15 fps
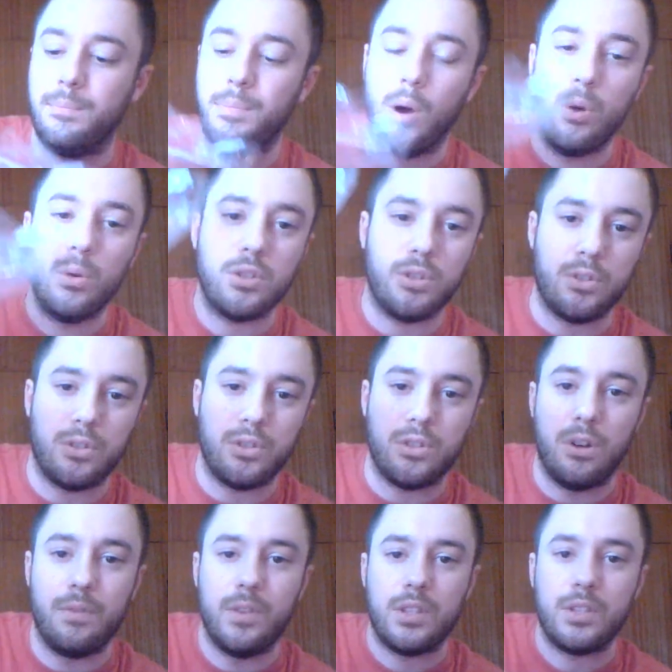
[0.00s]
postal
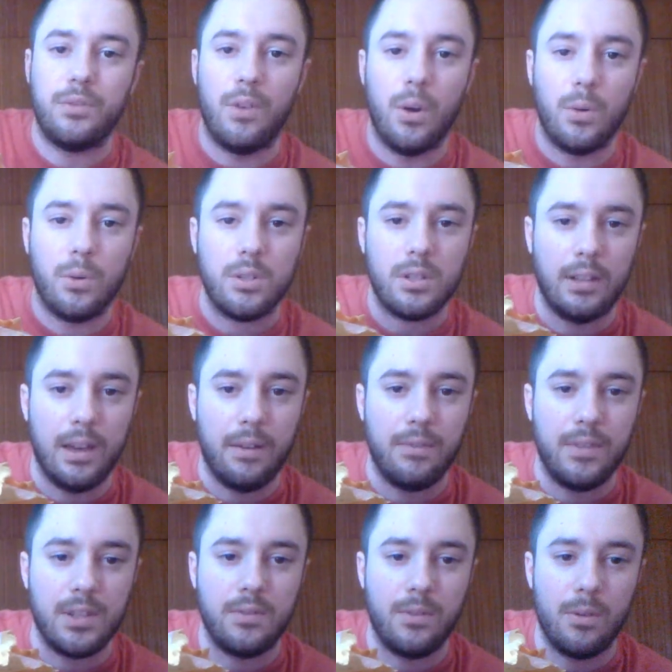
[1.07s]
service folks left
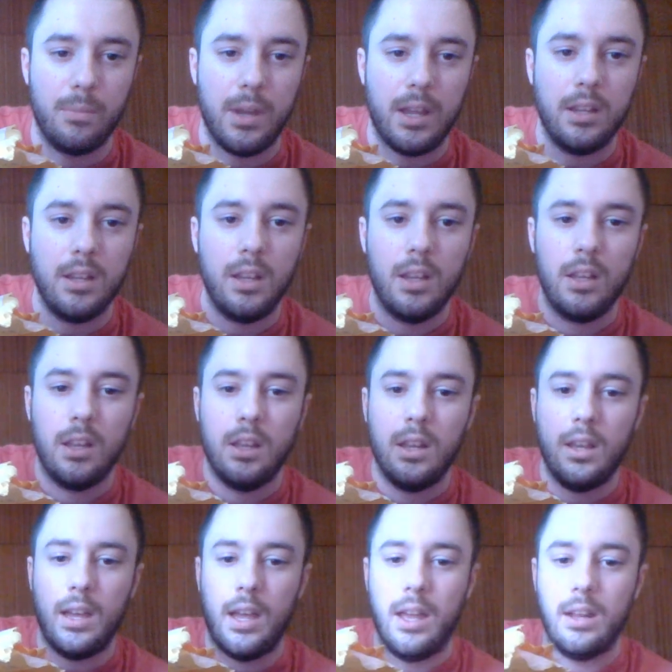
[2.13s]
this for me.
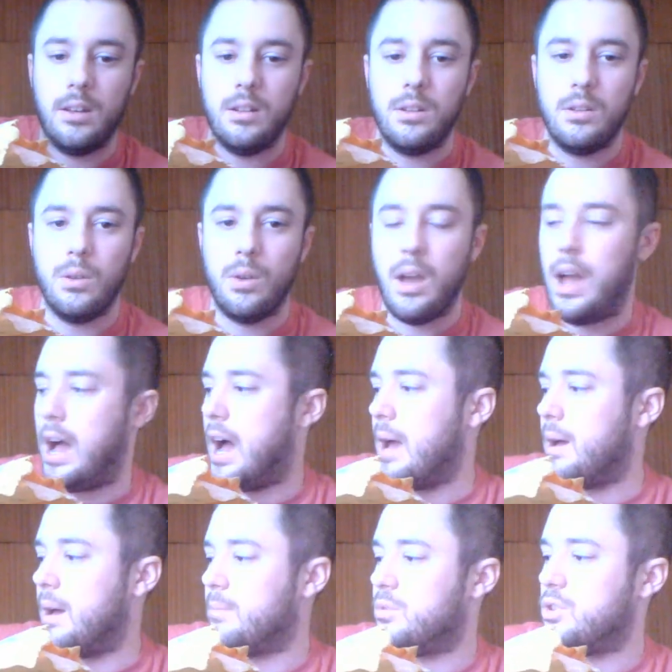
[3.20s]
And
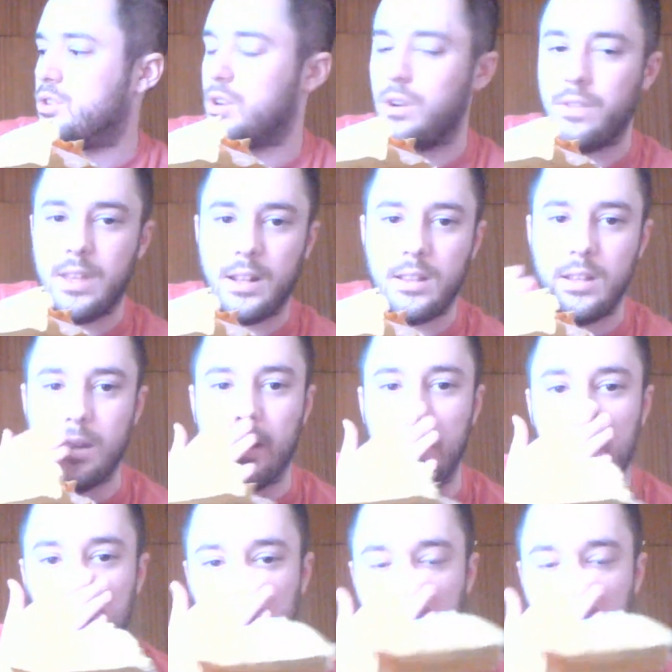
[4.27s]
I'm sure that the